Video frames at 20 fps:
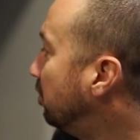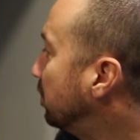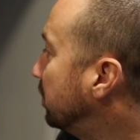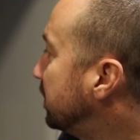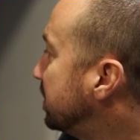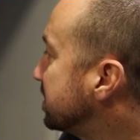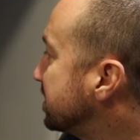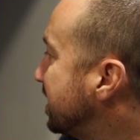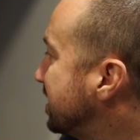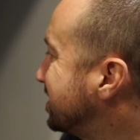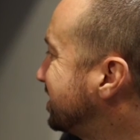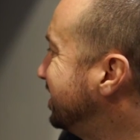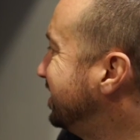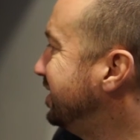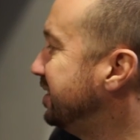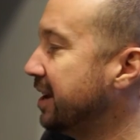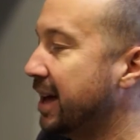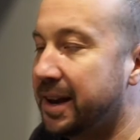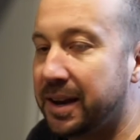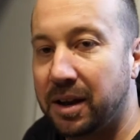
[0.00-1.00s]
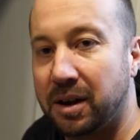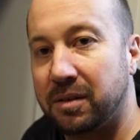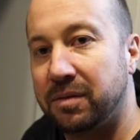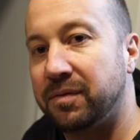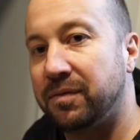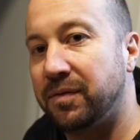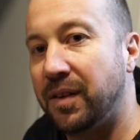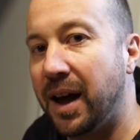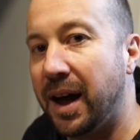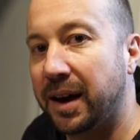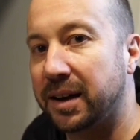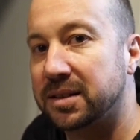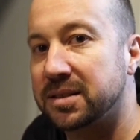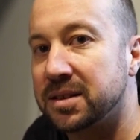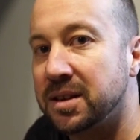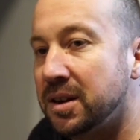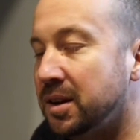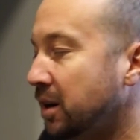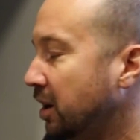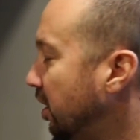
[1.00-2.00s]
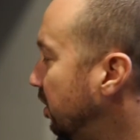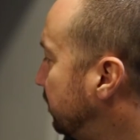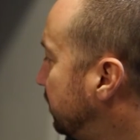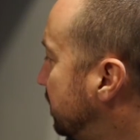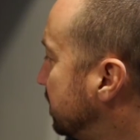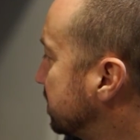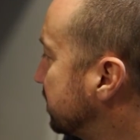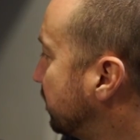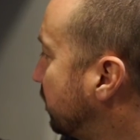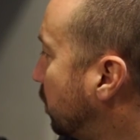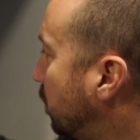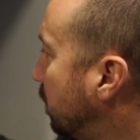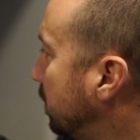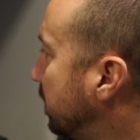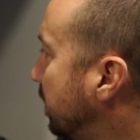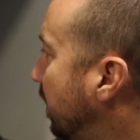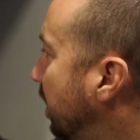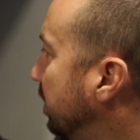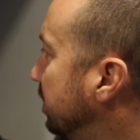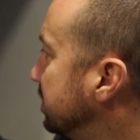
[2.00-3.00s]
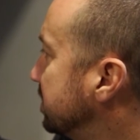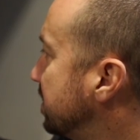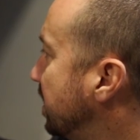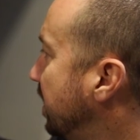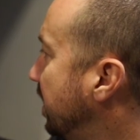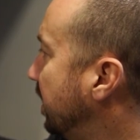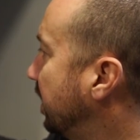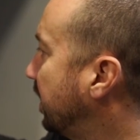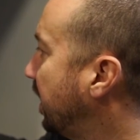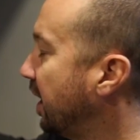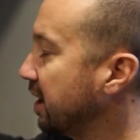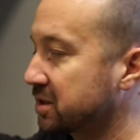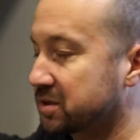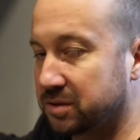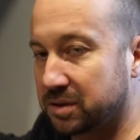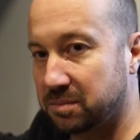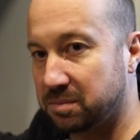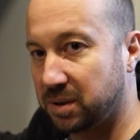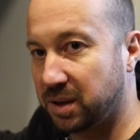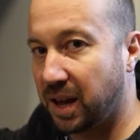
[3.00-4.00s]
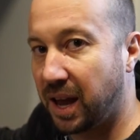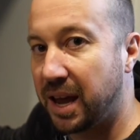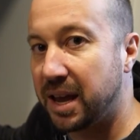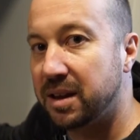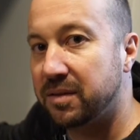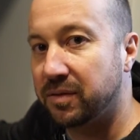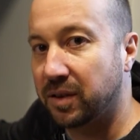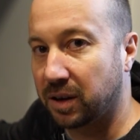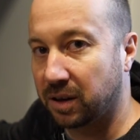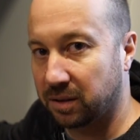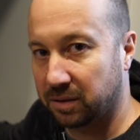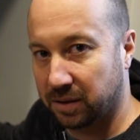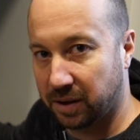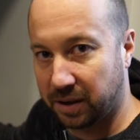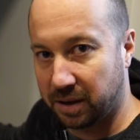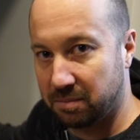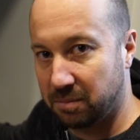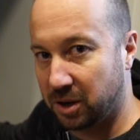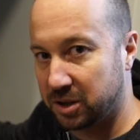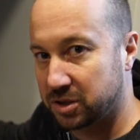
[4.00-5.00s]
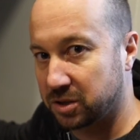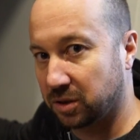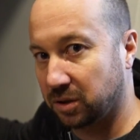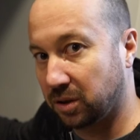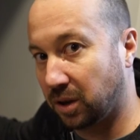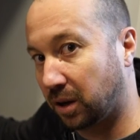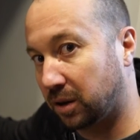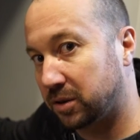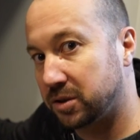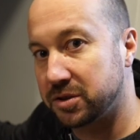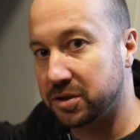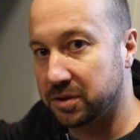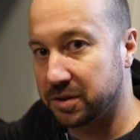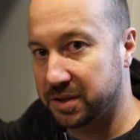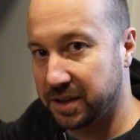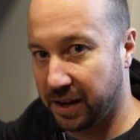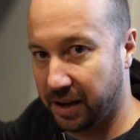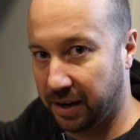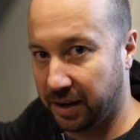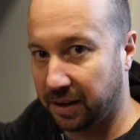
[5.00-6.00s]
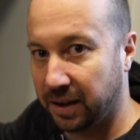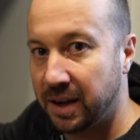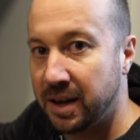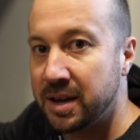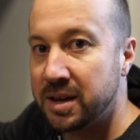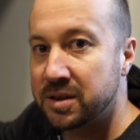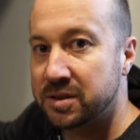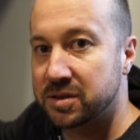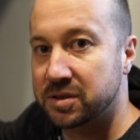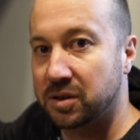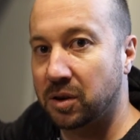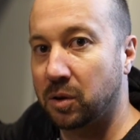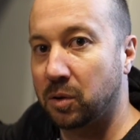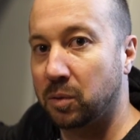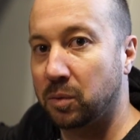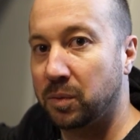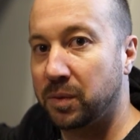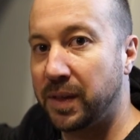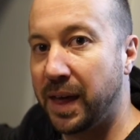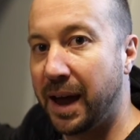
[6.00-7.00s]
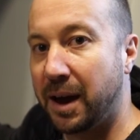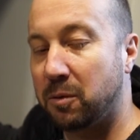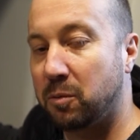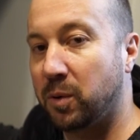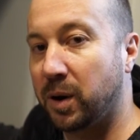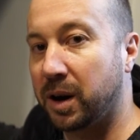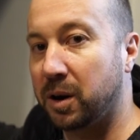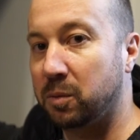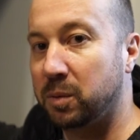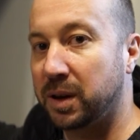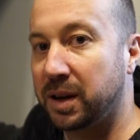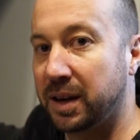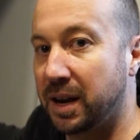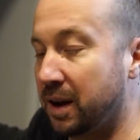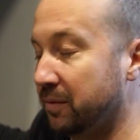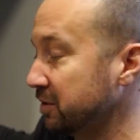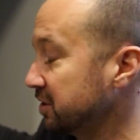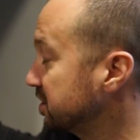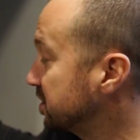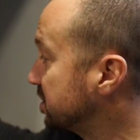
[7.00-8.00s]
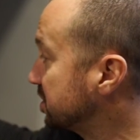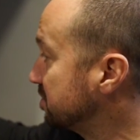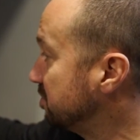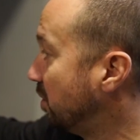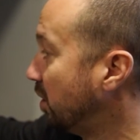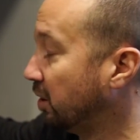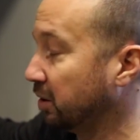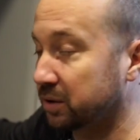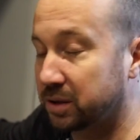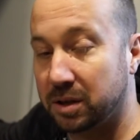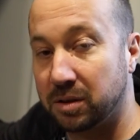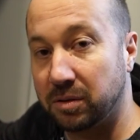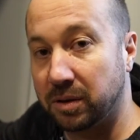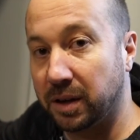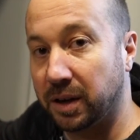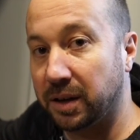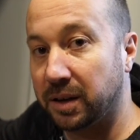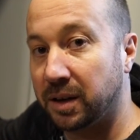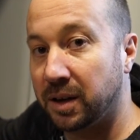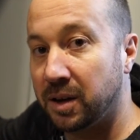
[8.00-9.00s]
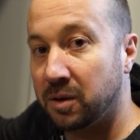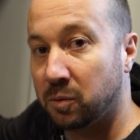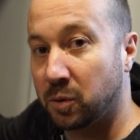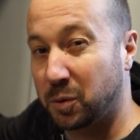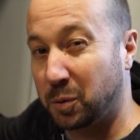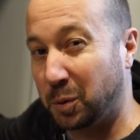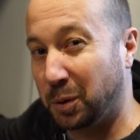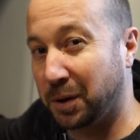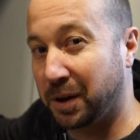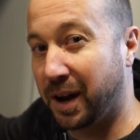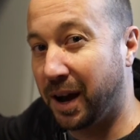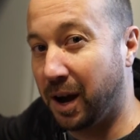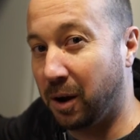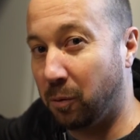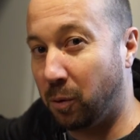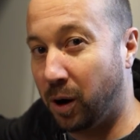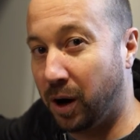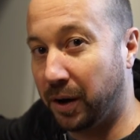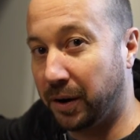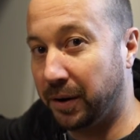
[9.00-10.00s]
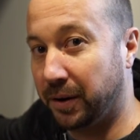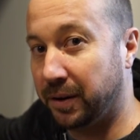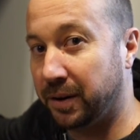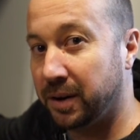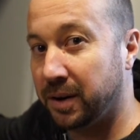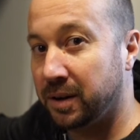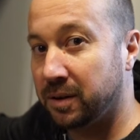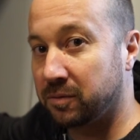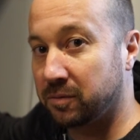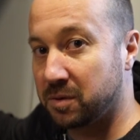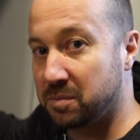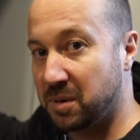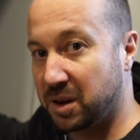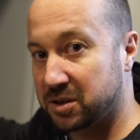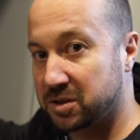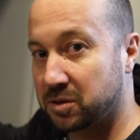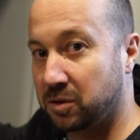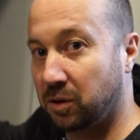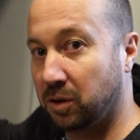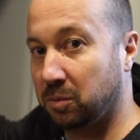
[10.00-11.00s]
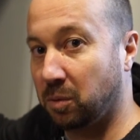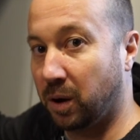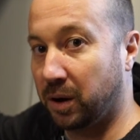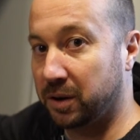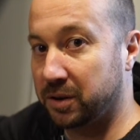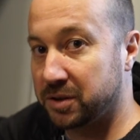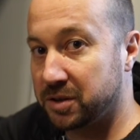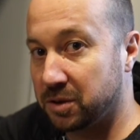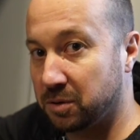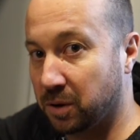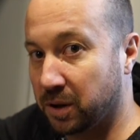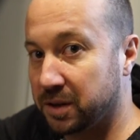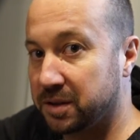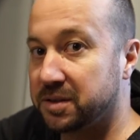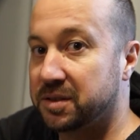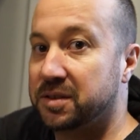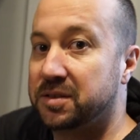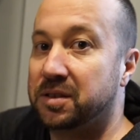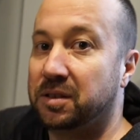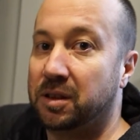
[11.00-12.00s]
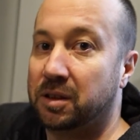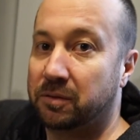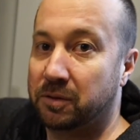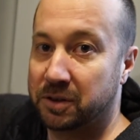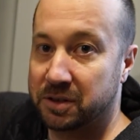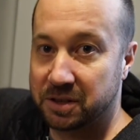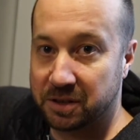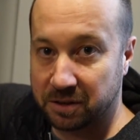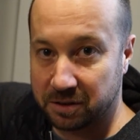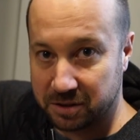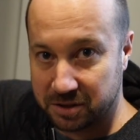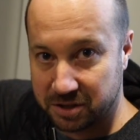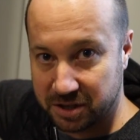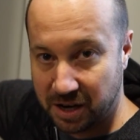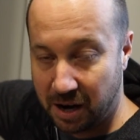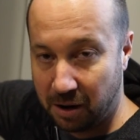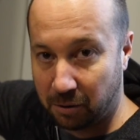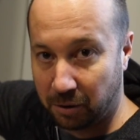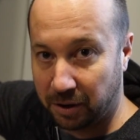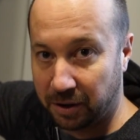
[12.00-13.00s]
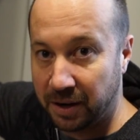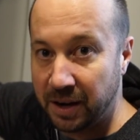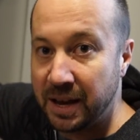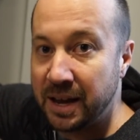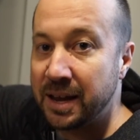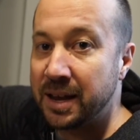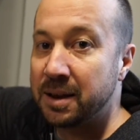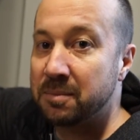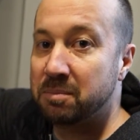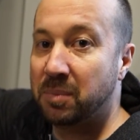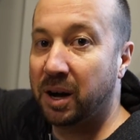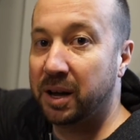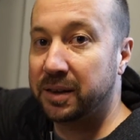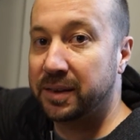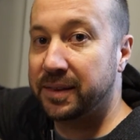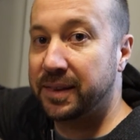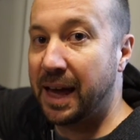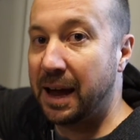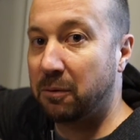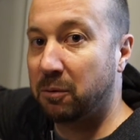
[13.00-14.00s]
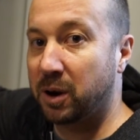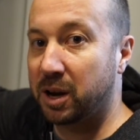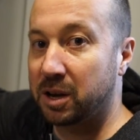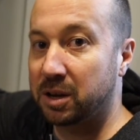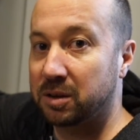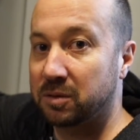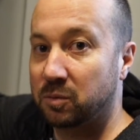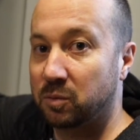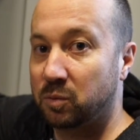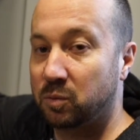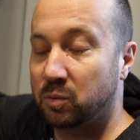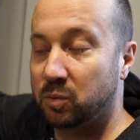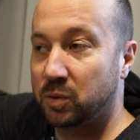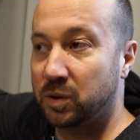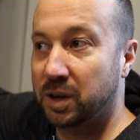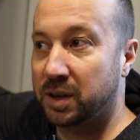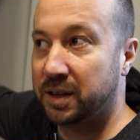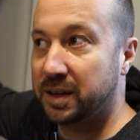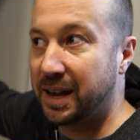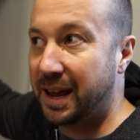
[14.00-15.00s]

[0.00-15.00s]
This has the net effect of this 40-gallon tank actually behaving like a much larger tank. So that way we can have a small unit with really hot water. We mix cold water to it to deliver to your shower, but that way it